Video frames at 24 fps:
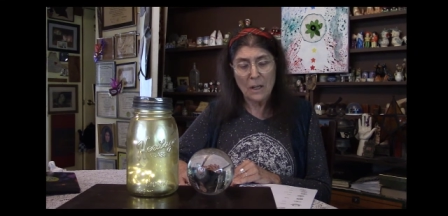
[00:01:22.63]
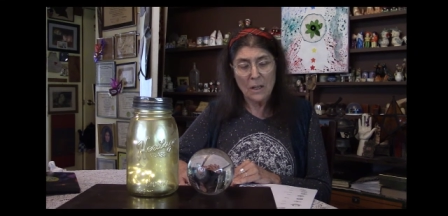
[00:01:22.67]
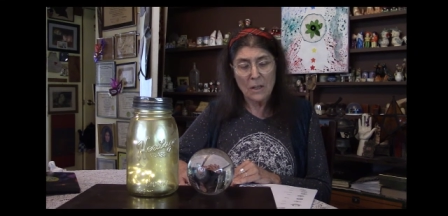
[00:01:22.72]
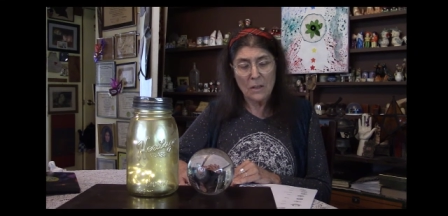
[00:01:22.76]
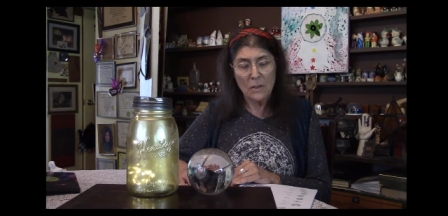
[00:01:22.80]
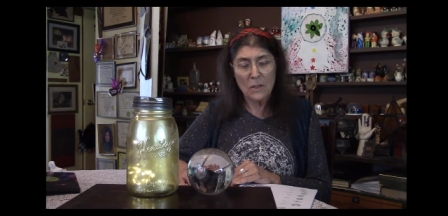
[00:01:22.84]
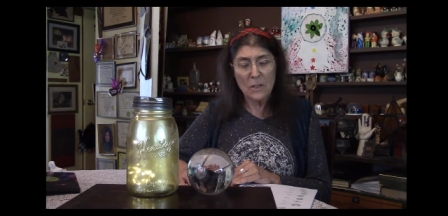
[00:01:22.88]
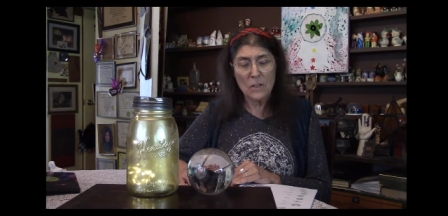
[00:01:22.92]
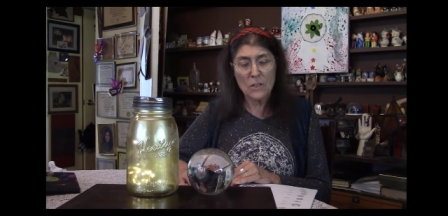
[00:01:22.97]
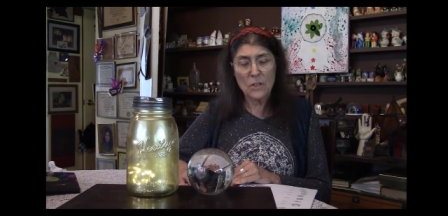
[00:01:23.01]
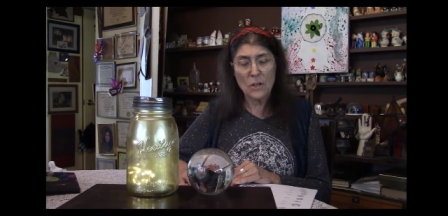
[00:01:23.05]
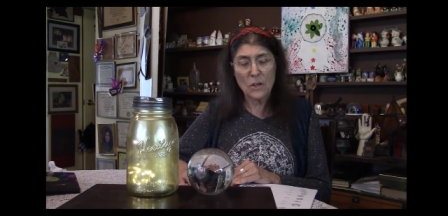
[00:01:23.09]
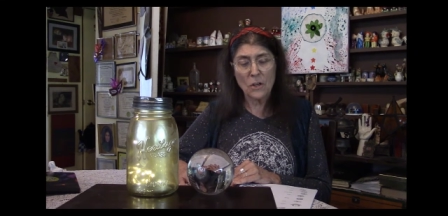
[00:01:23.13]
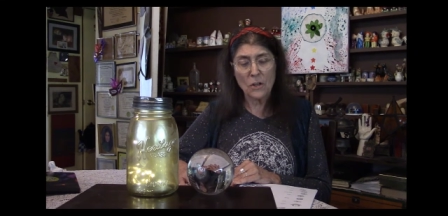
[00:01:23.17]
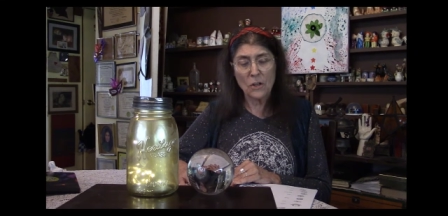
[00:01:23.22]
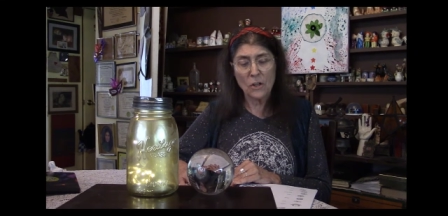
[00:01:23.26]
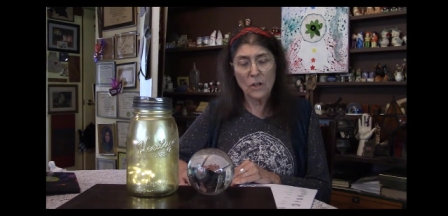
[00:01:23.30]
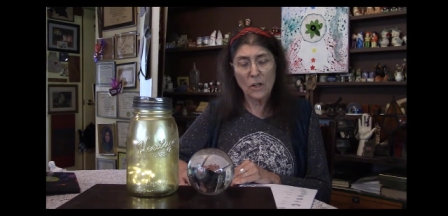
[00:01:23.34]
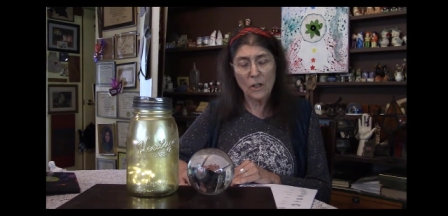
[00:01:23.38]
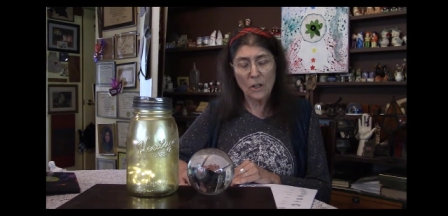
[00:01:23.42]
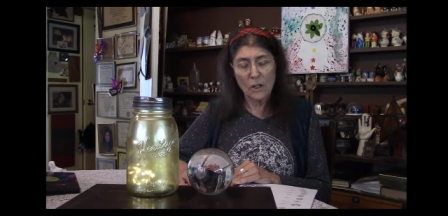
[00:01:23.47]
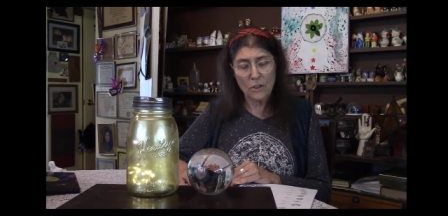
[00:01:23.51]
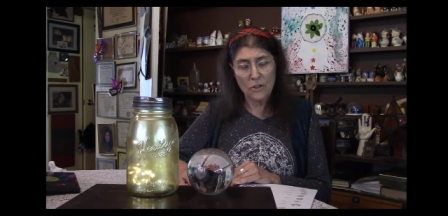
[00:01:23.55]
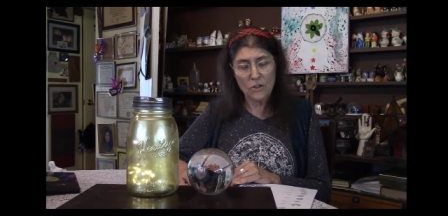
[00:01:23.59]
These are
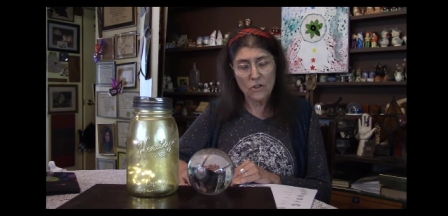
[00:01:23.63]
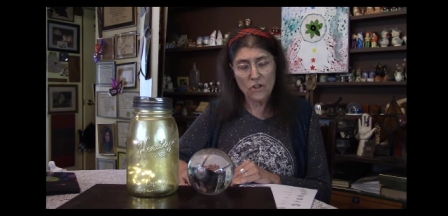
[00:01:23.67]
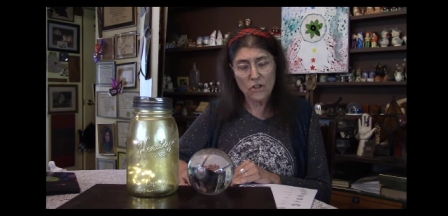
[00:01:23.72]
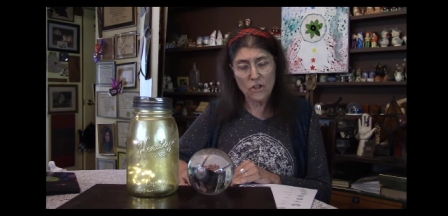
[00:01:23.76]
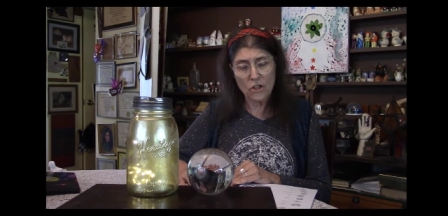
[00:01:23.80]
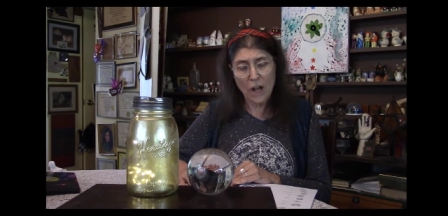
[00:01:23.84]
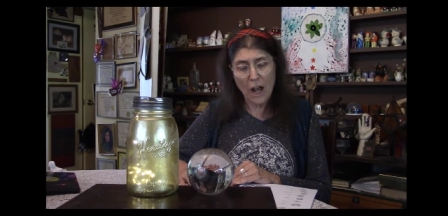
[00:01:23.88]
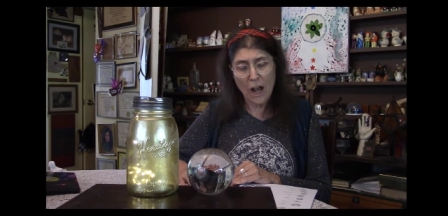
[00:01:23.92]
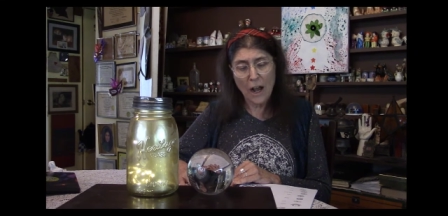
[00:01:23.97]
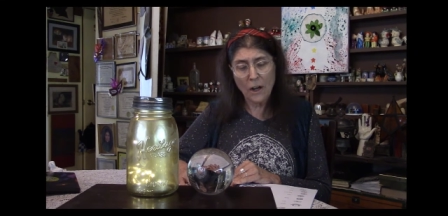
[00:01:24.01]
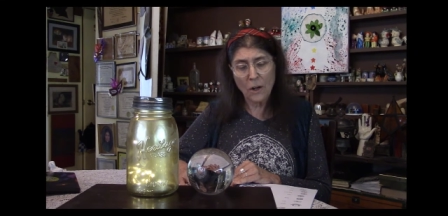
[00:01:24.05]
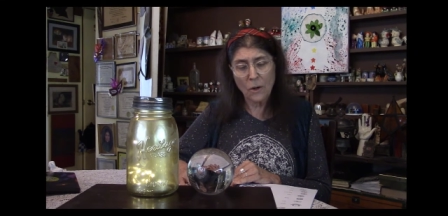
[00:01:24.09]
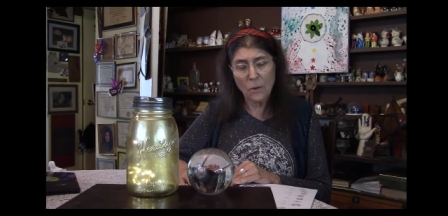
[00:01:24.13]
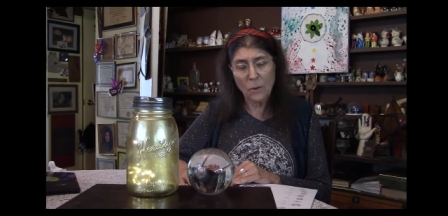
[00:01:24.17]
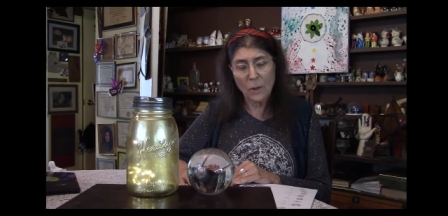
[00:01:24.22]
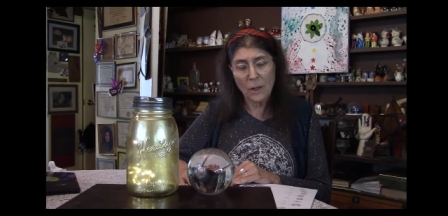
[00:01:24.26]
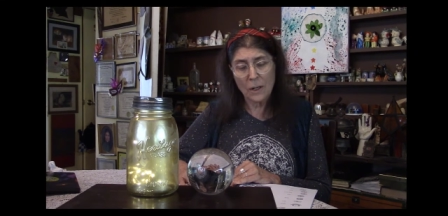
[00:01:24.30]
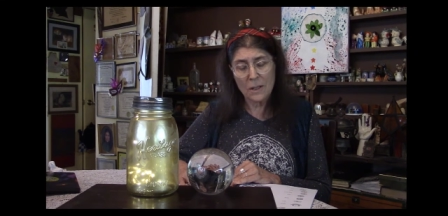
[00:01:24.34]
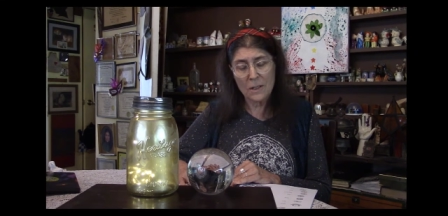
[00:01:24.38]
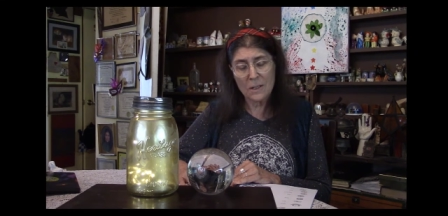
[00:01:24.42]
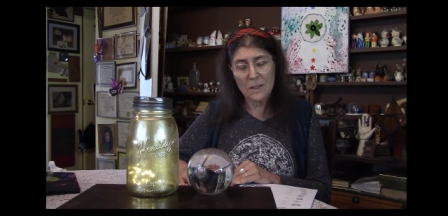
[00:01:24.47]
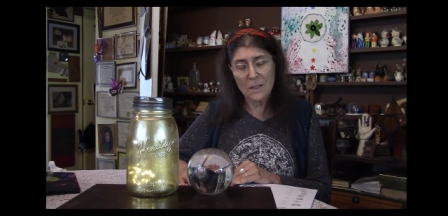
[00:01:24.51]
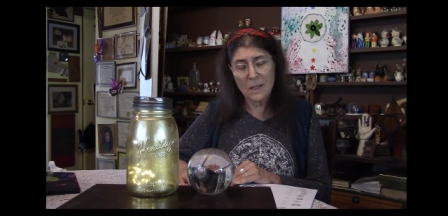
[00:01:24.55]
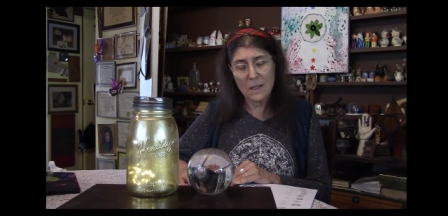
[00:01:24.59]
called
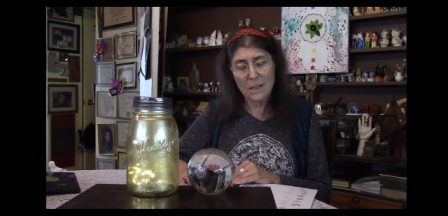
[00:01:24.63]
chakras.